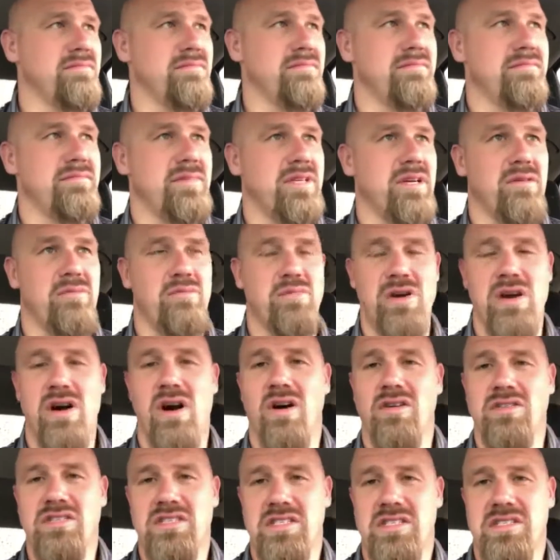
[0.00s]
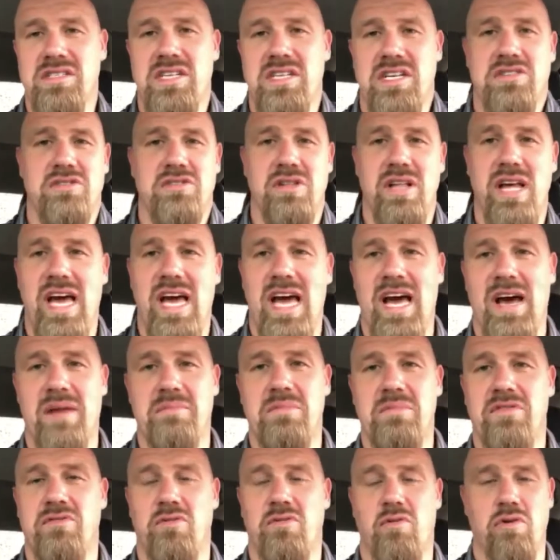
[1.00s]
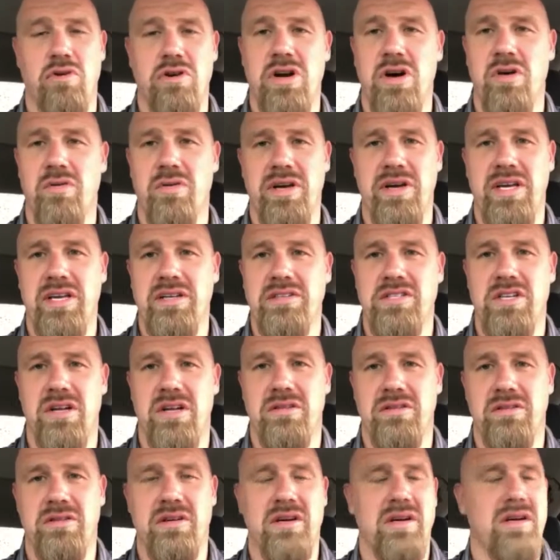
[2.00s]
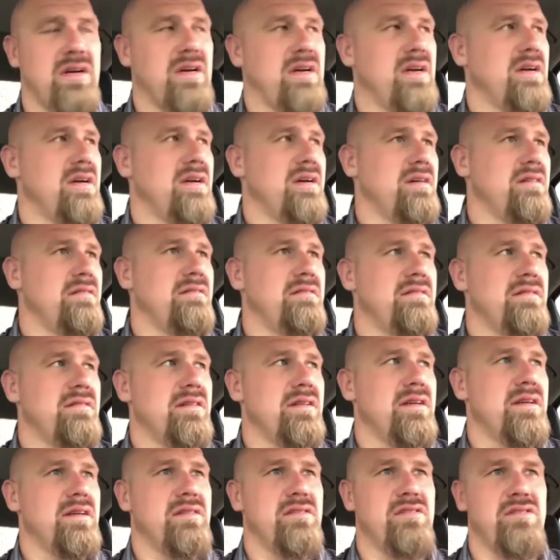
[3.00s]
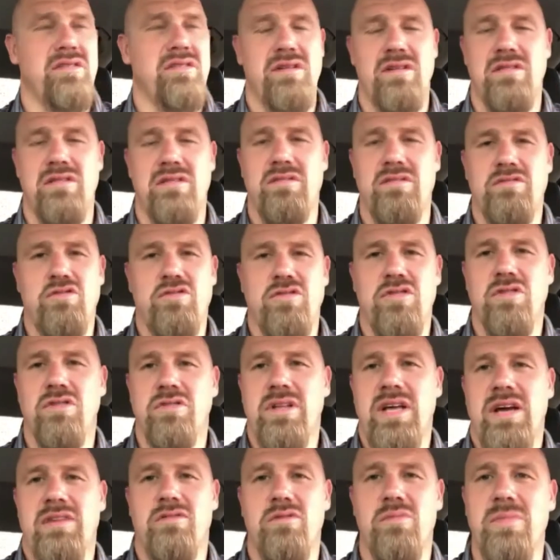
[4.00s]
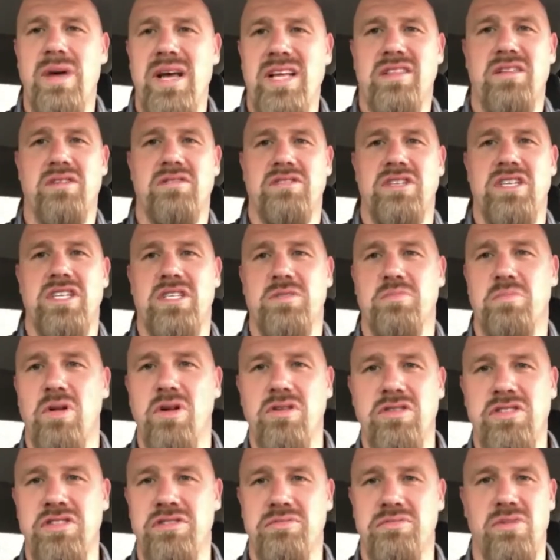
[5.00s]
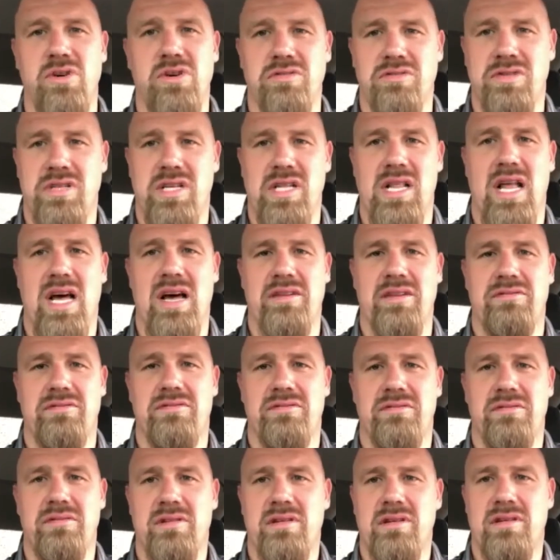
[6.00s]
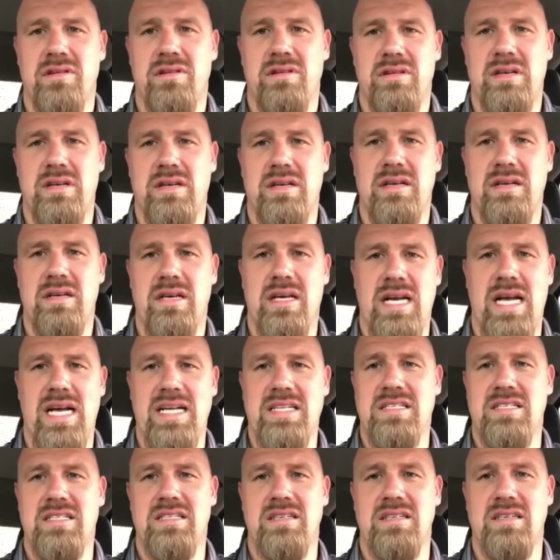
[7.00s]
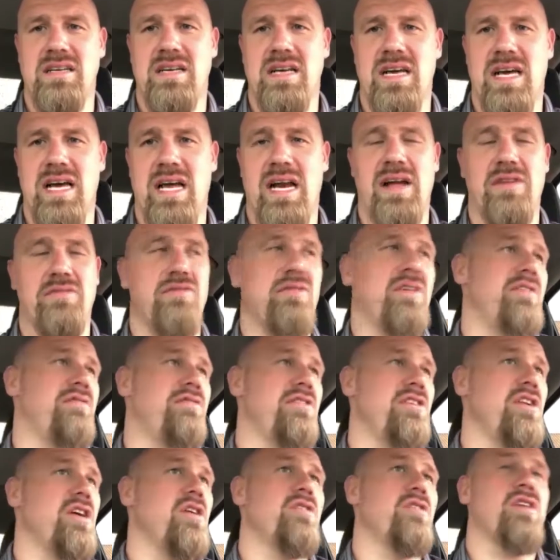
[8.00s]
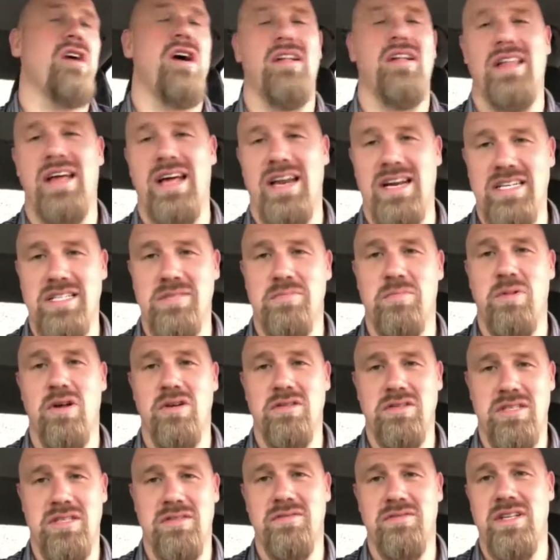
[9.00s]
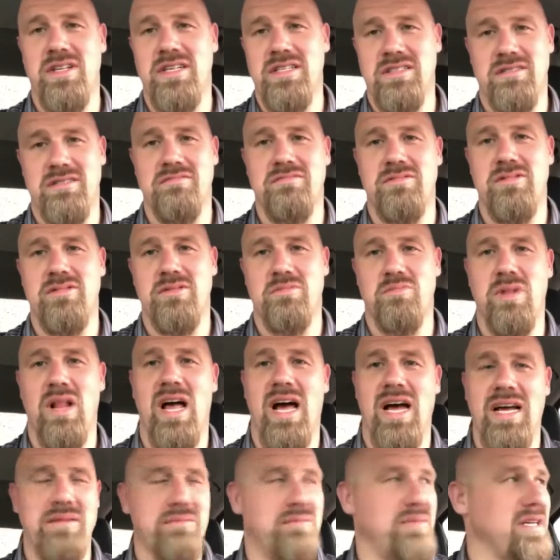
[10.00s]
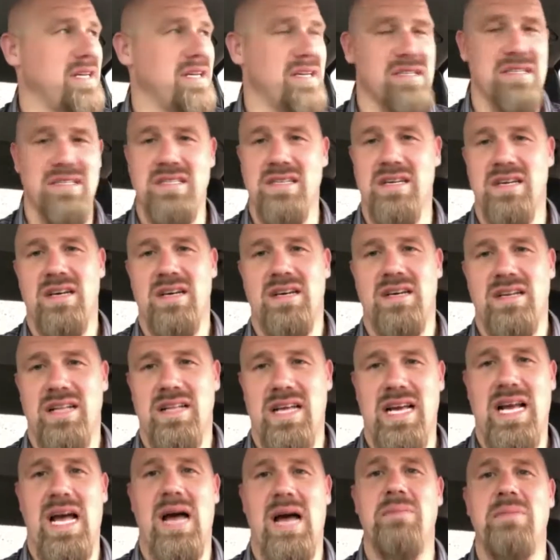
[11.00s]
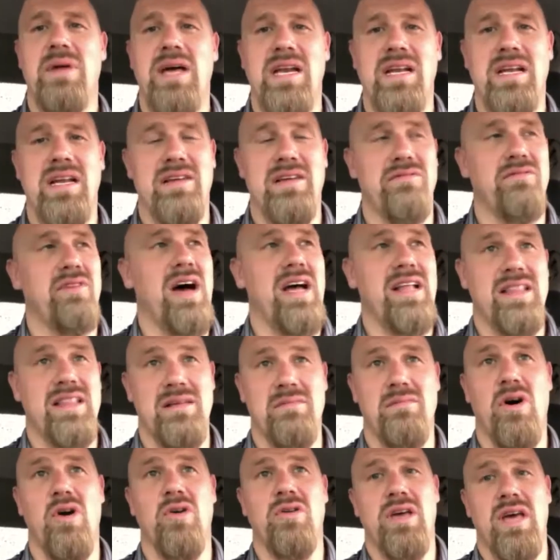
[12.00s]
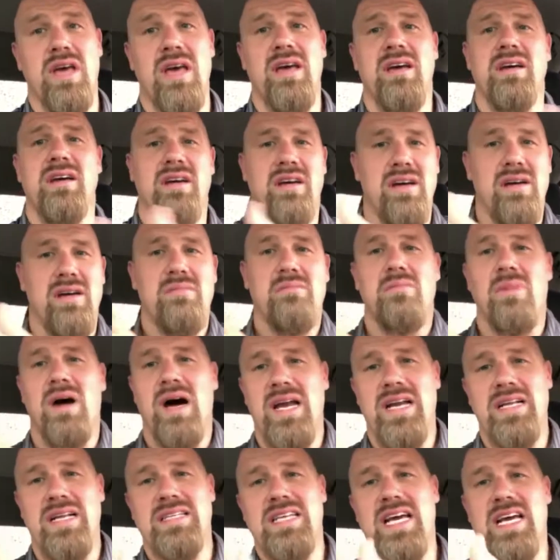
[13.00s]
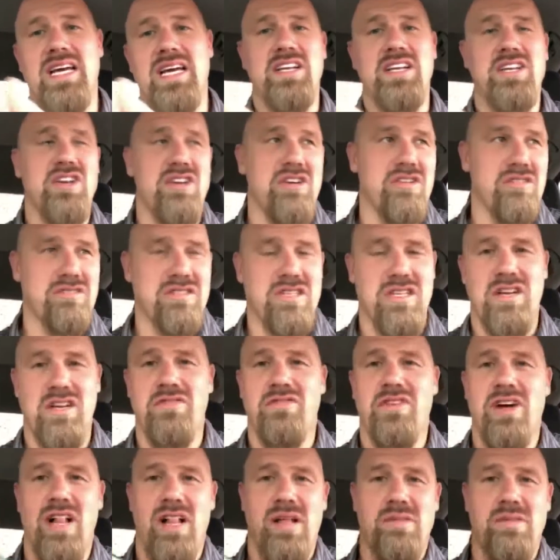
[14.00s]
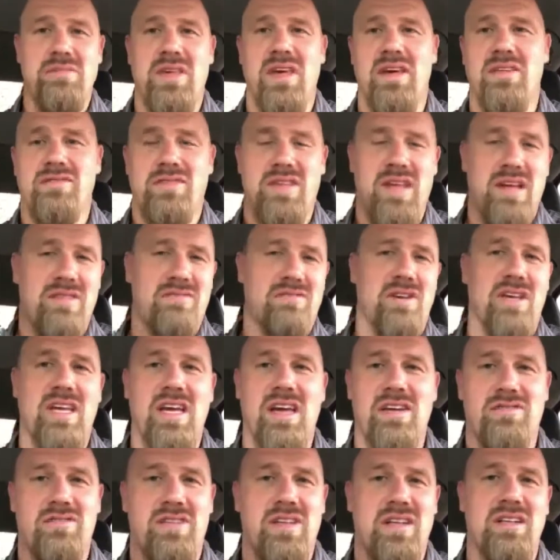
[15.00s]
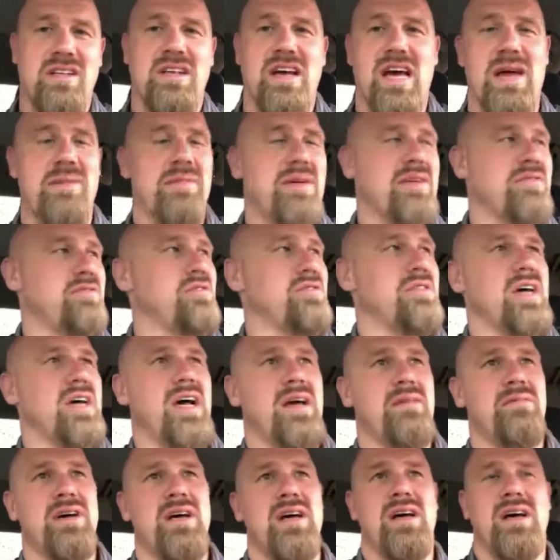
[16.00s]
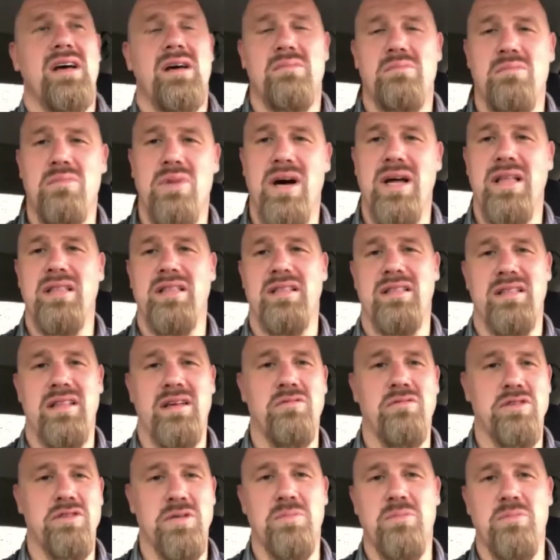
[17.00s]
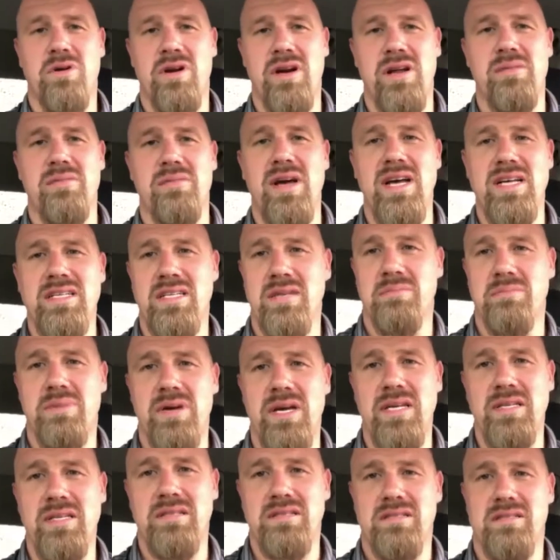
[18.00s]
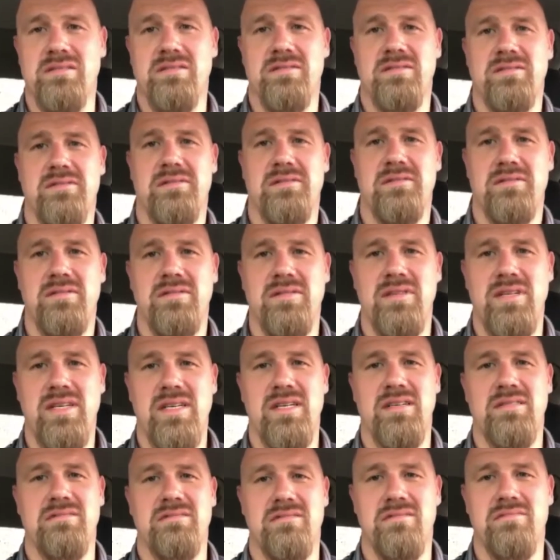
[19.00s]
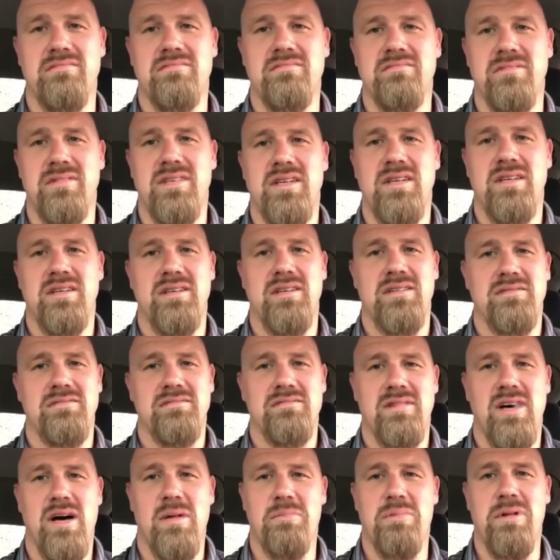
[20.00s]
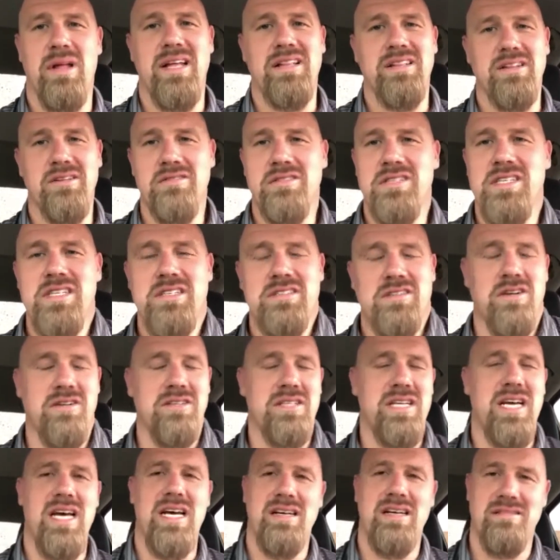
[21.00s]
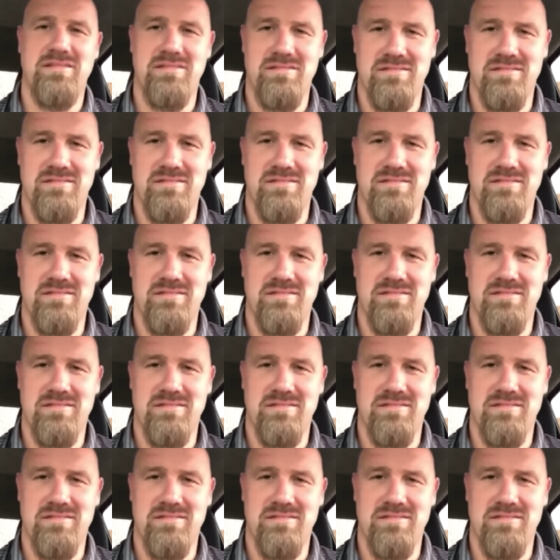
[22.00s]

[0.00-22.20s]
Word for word: you know we all essentially have before knowing each other, you'll never make those explosive moves in life. And that's and if, if you don't call that explosive, that's you're blind because that guy made an invite. Them okay might have taken years to develop gift after gift and time after time, but it was a pretty amazing piece. And Definitely. I'll plant those seeds all day.